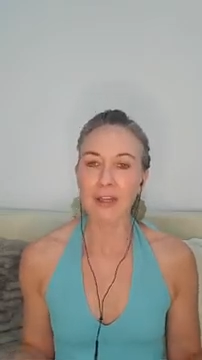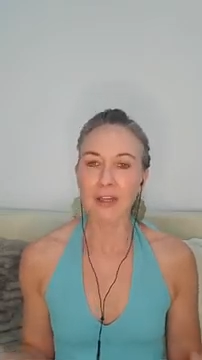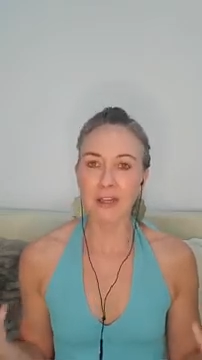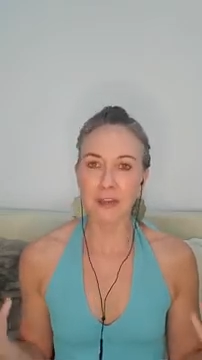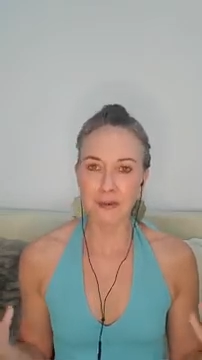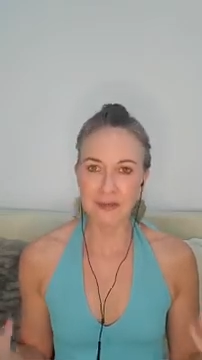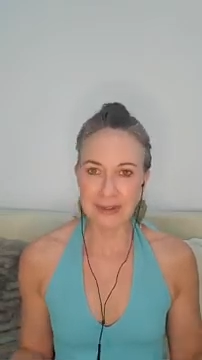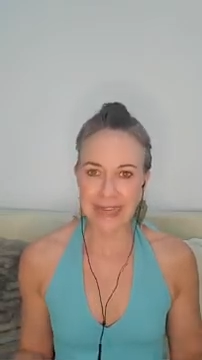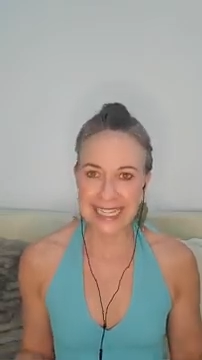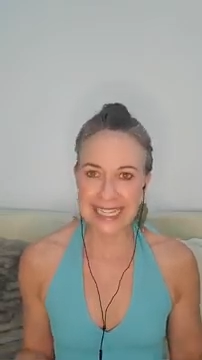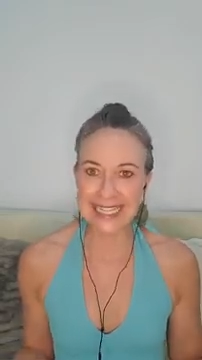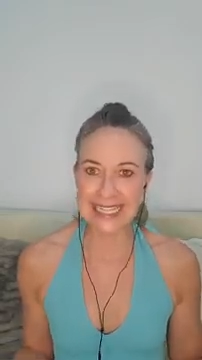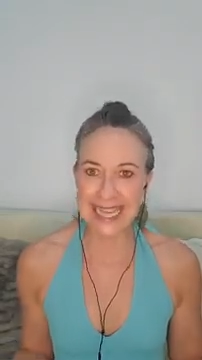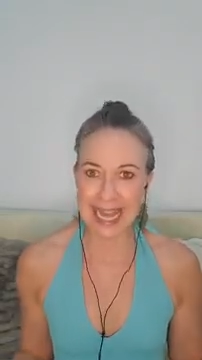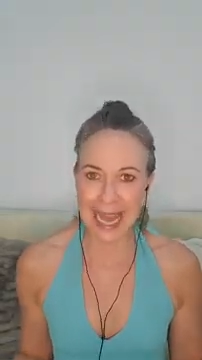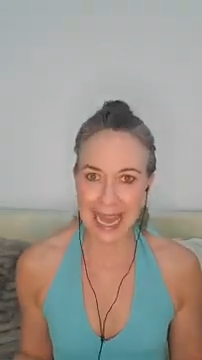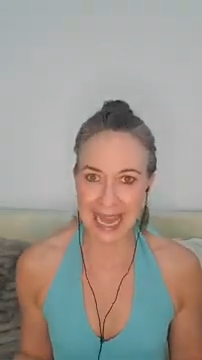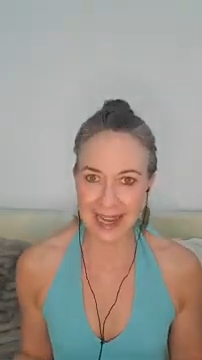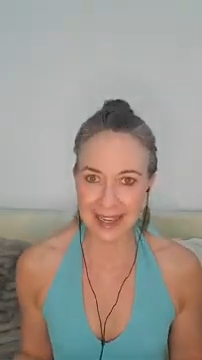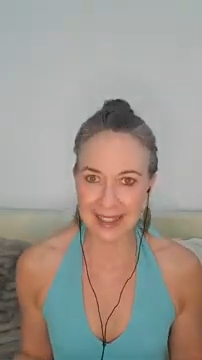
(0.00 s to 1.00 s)
3
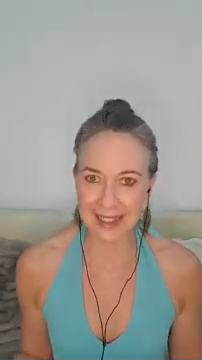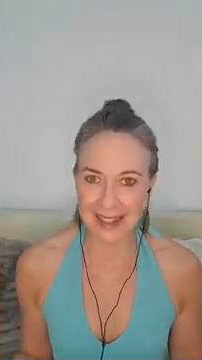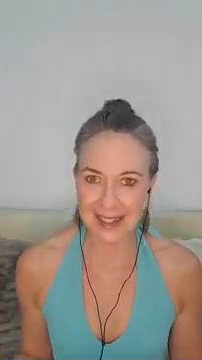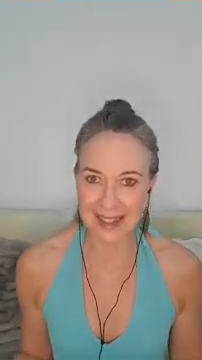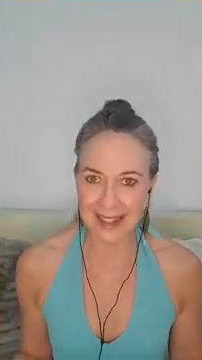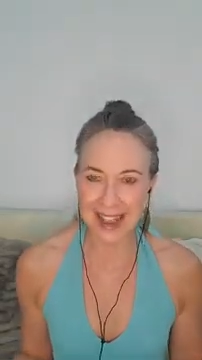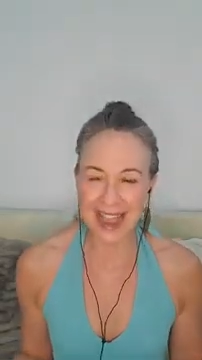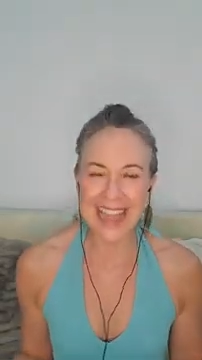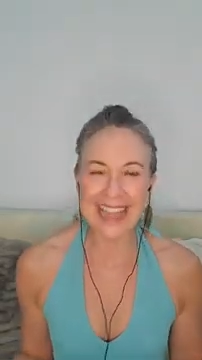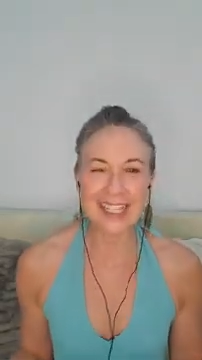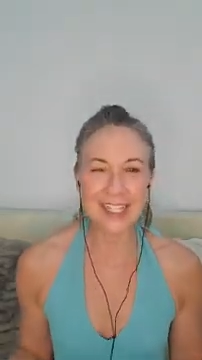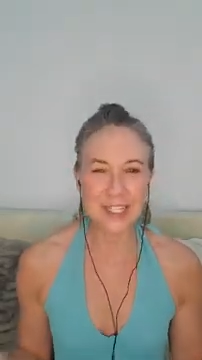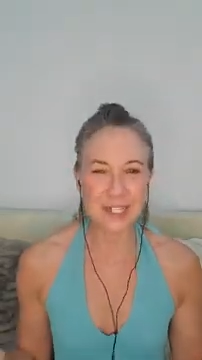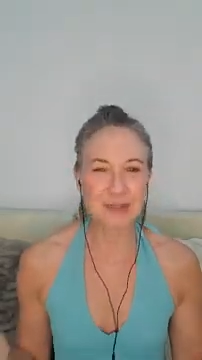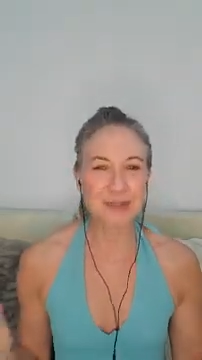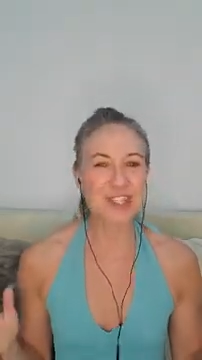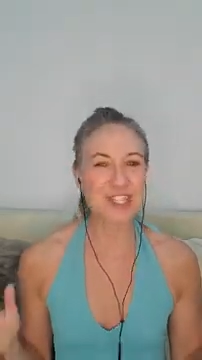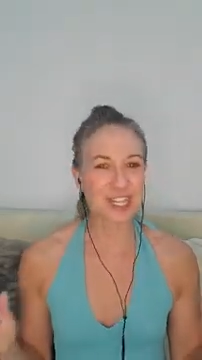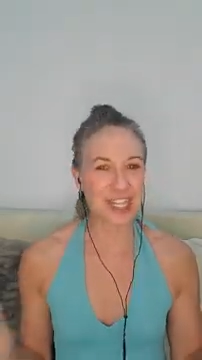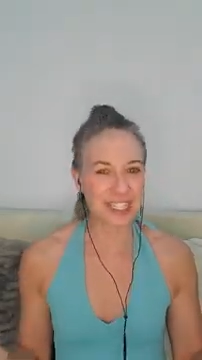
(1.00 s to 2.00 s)
days, I can do
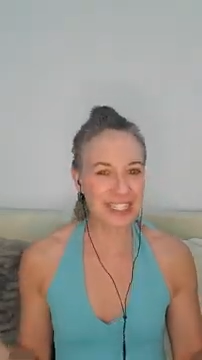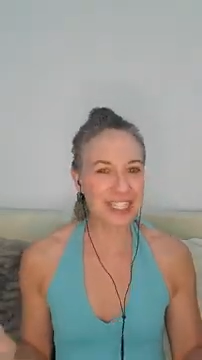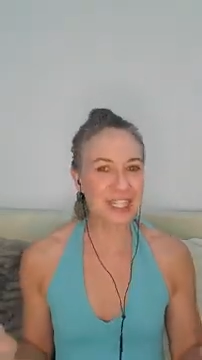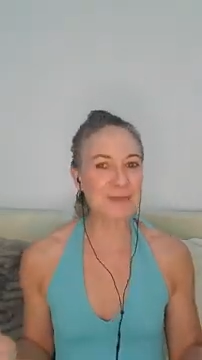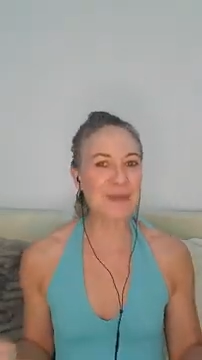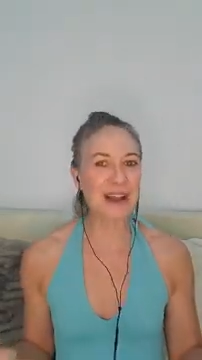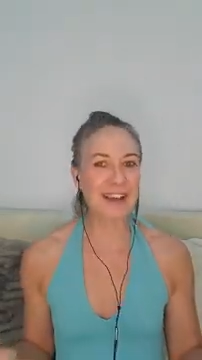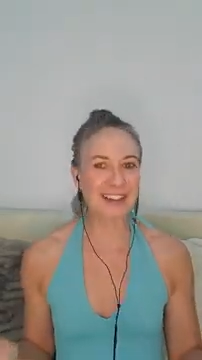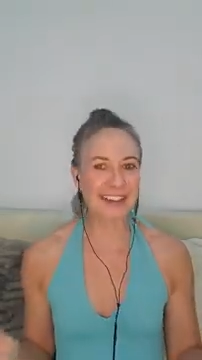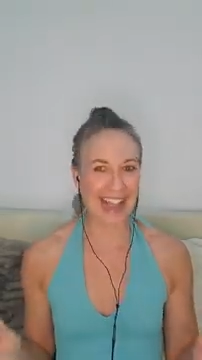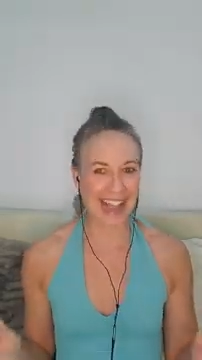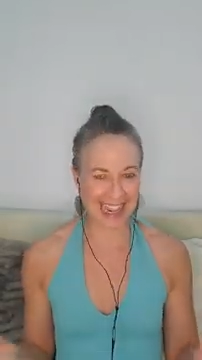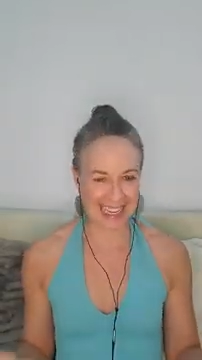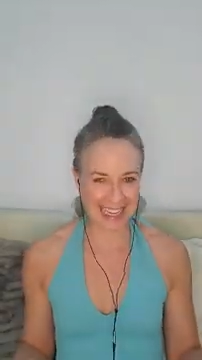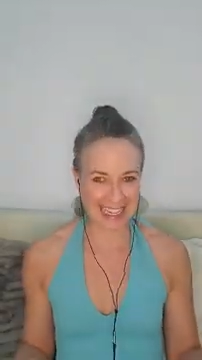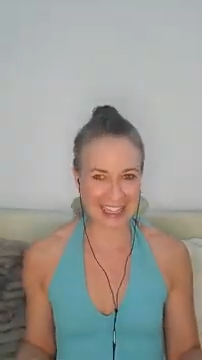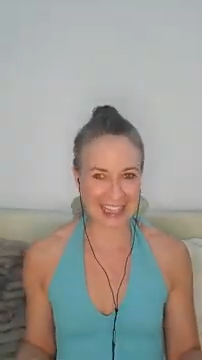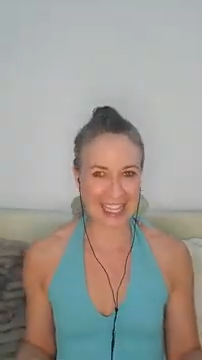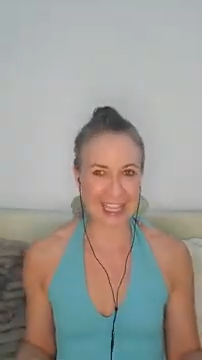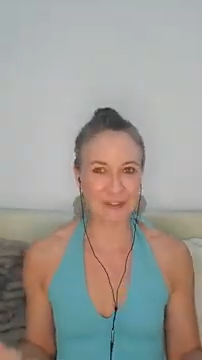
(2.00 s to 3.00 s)
just about
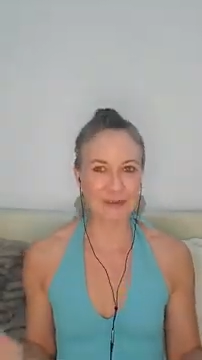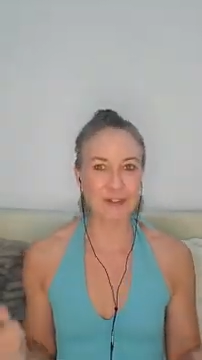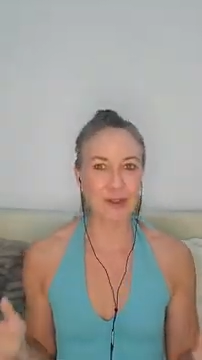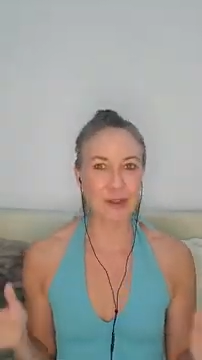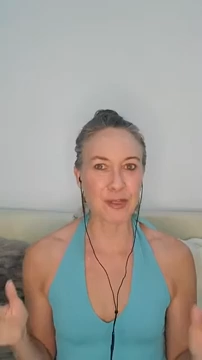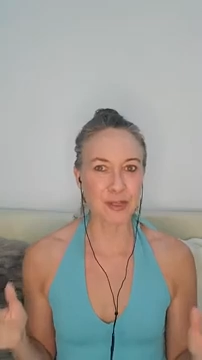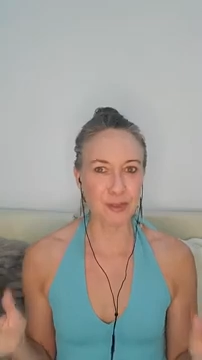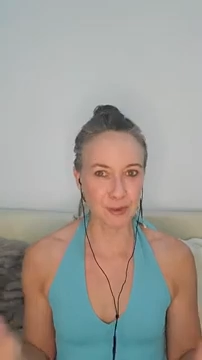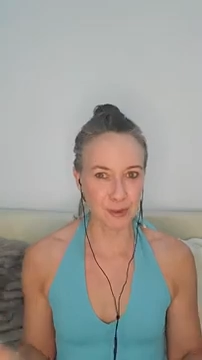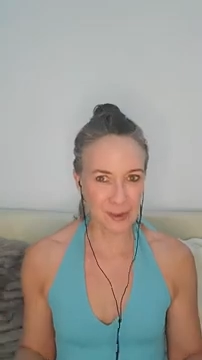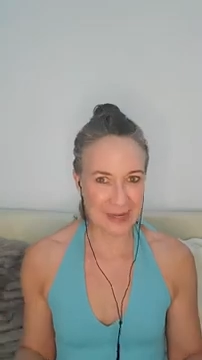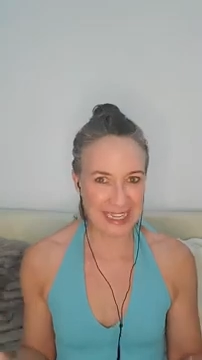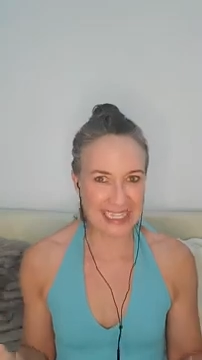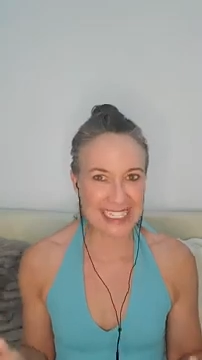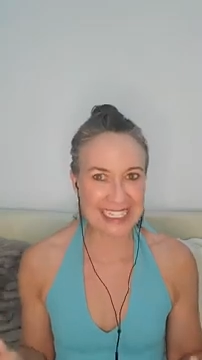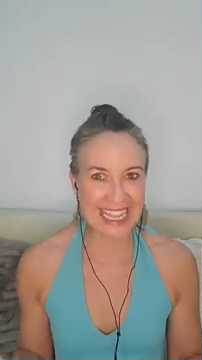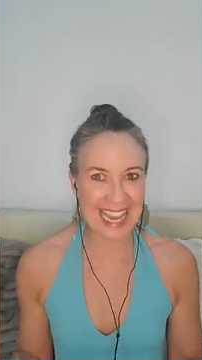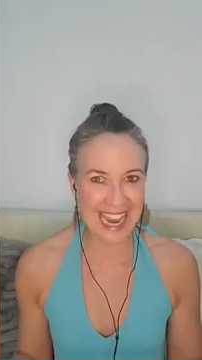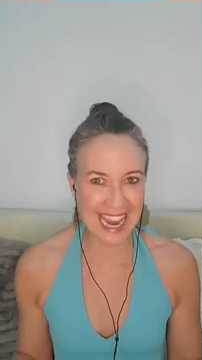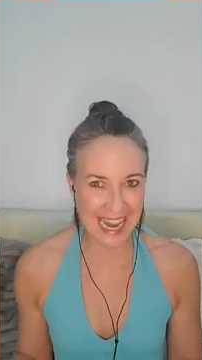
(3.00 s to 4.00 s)
anything for 3
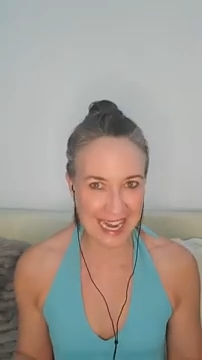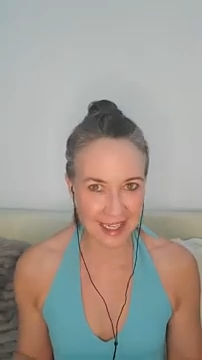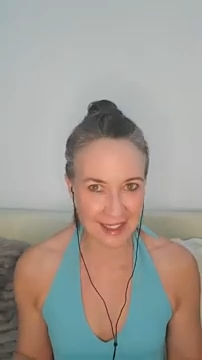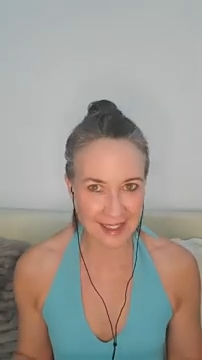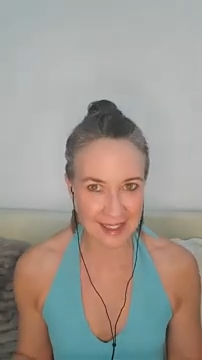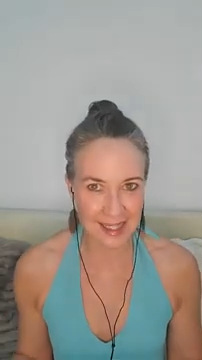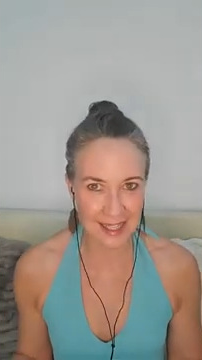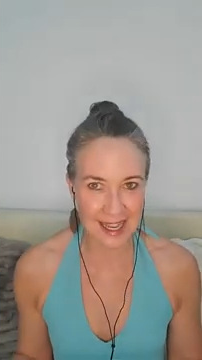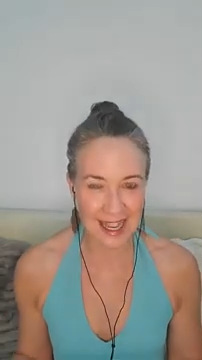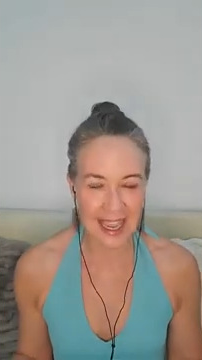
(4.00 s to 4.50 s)
days.